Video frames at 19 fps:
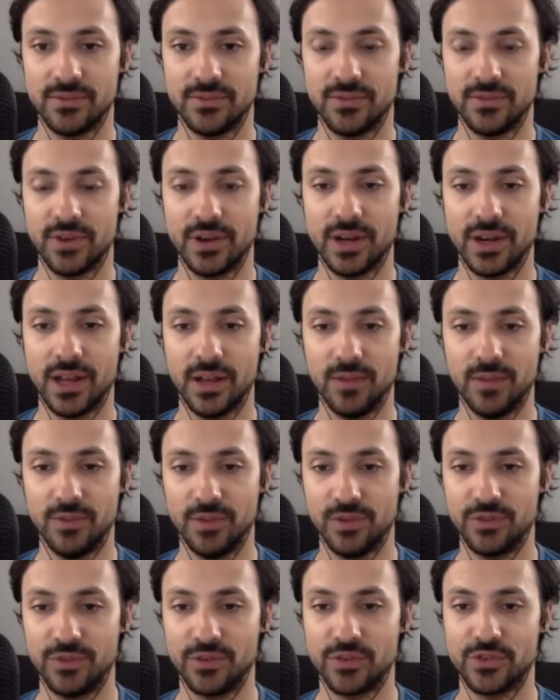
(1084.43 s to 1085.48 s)
very
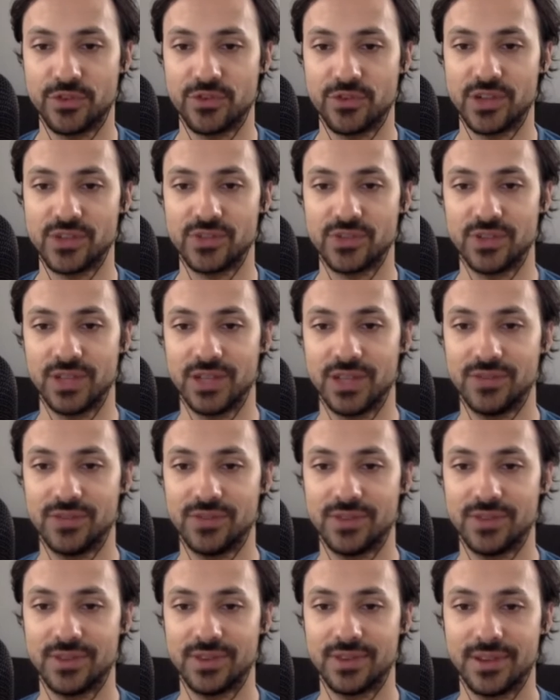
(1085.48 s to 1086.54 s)
helpful for stress relief
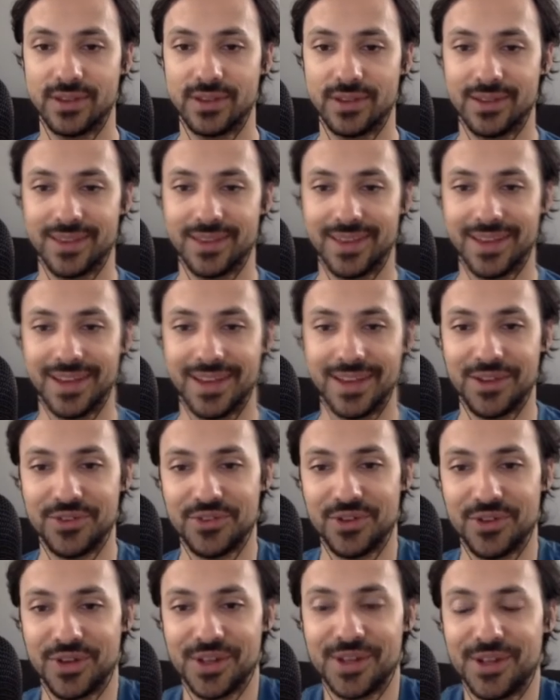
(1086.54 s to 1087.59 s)
that I
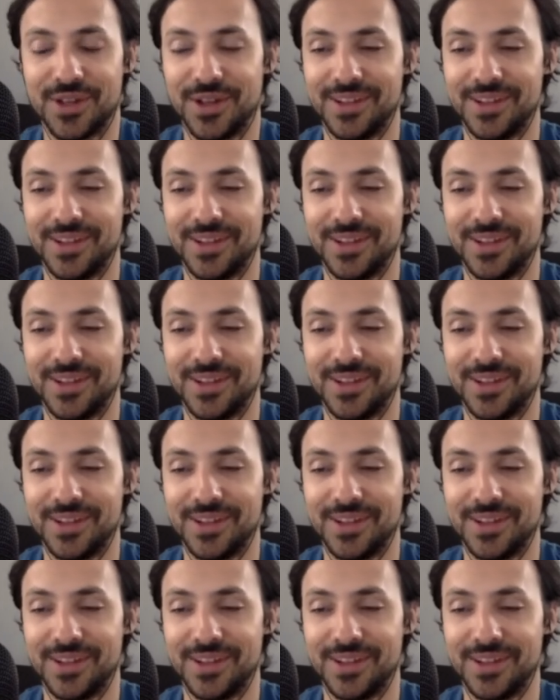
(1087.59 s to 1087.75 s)
enjoy called